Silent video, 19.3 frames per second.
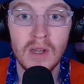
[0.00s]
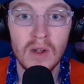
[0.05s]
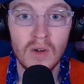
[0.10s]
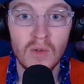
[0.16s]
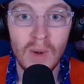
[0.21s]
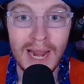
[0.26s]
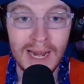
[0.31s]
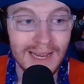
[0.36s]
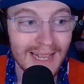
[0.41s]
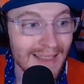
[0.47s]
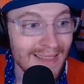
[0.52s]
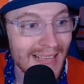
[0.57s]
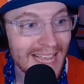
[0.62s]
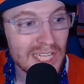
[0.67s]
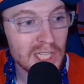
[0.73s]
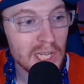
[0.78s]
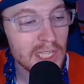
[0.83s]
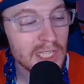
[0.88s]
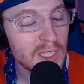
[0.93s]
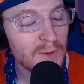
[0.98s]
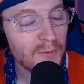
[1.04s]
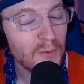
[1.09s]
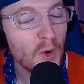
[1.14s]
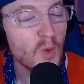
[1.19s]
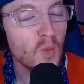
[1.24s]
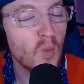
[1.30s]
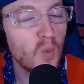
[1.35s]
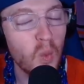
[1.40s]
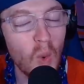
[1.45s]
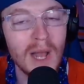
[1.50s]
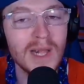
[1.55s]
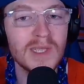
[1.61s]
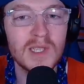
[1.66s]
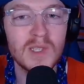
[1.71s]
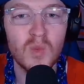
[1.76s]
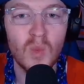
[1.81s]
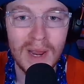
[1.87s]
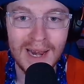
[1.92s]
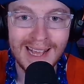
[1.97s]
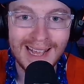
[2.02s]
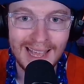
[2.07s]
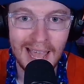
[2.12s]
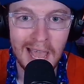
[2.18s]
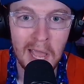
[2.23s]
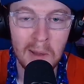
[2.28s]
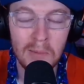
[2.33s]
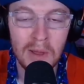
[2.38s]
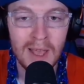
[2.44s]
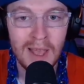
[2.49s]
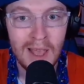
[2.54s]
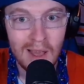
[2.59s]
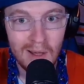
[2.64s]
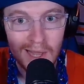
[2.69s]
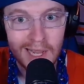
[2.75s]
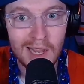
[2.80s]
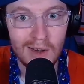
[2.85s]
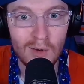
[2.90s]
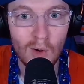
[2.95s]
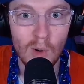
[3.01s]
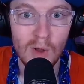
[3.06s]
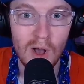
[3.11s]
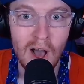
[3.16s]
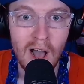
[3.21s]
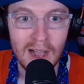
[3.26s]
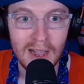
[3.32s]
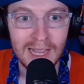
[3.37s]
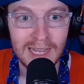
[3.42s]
right? Can they just for once win a game like a normal hockey